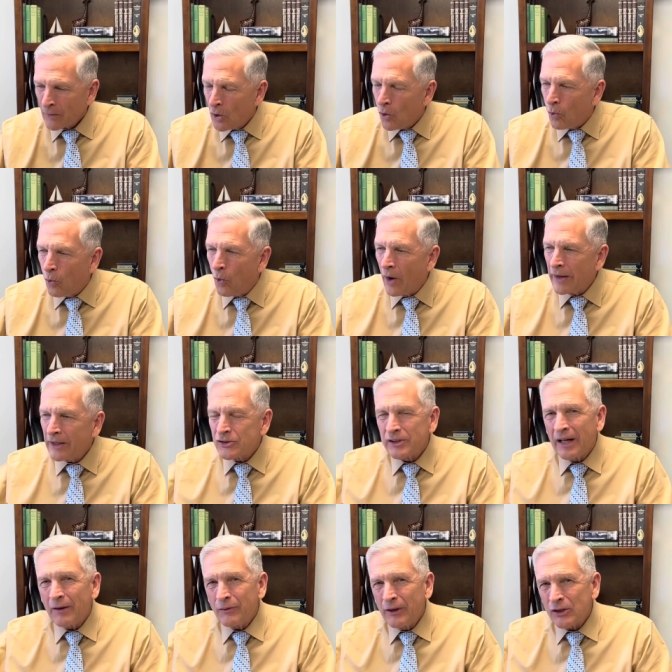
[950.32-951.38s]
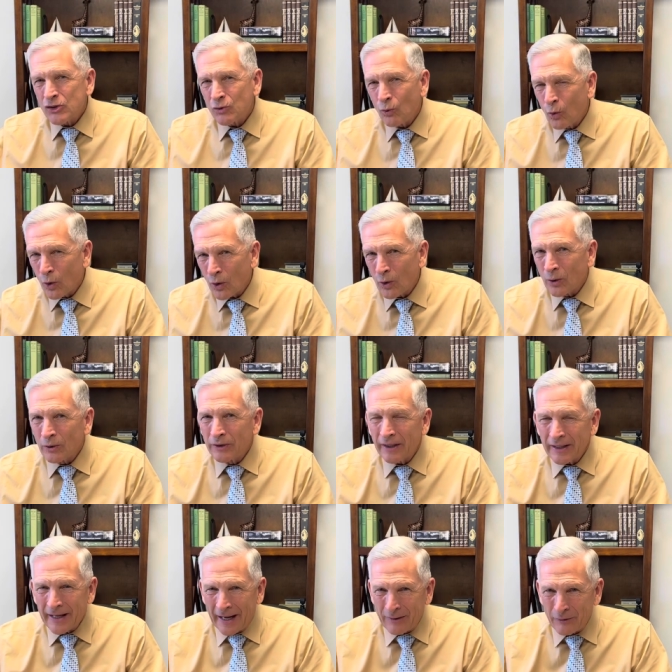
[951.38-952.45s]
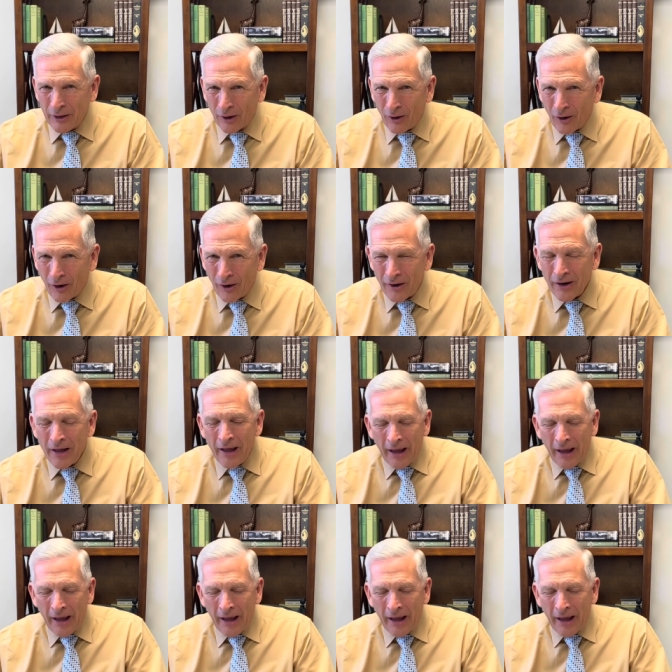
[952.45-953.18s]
One has let this world guide their heart,